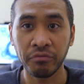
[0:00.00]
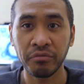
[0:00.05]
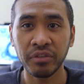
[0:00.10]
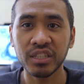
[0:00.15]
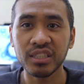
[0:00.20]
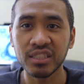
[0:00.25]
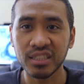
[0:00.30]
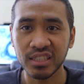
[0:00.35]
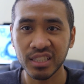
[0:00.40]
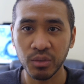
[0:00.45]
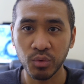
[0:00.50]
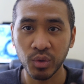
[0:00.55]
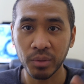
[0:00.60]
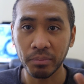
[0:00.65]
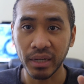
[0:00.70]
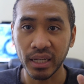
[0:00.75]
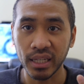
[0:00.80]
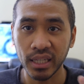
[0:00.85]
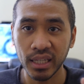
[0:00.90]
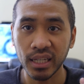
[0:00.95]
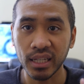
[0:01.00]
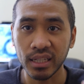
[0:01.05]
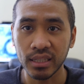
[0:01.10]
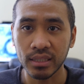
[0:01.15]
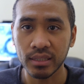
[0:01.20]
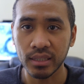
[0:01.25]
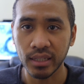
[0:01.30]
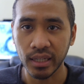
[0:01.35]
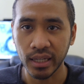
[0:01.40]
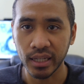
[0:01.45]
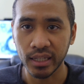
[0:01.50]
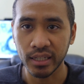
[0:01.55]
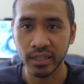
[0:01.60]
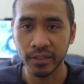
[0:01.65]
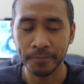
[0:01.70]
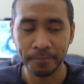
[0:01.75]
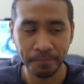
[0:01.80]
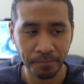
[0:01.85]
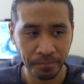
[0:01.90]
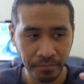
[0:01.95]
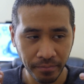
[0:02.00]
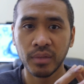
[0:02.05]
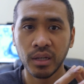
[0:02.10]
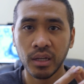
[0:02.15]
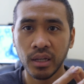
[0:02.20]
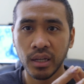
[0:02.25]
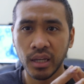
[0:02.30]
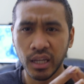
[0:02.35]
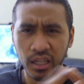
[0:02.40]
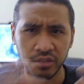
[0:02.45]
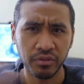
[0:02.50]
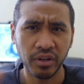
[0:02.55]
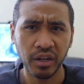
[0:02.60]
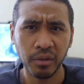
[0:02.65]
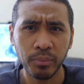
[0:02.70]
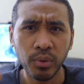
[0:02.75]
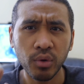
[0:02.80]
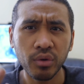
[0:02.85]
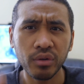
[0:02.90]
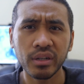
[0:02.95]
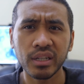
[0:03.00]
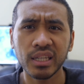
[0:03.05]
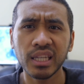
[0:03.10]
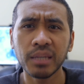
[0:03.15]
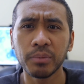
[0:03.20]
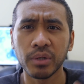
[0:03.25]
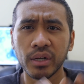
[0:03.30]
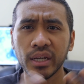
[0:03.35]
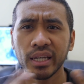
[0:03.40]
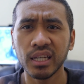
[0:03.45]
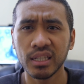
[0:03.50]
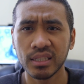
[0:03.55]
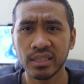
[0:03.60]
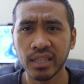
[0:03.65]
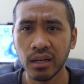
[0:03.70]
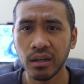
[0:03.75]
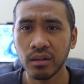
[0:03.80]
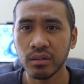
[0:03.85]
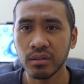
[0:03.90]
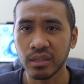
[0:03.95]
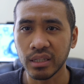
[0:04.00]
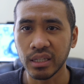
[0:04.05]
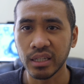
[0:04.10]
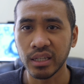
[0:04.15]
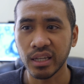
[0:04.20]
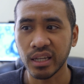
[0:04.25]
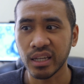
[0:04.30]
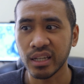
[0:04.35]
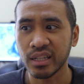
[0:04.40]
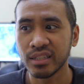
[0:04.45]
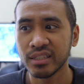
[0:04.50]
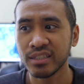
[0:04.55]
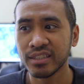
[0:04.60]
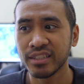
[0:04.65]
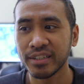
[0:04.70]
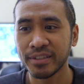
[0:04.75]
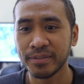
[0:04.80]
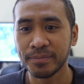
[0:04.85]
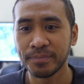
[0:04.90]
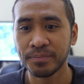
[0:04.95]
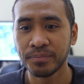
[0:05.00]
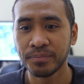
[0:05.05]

efficiency with my hands. And it's very important to keep your hands healthy. And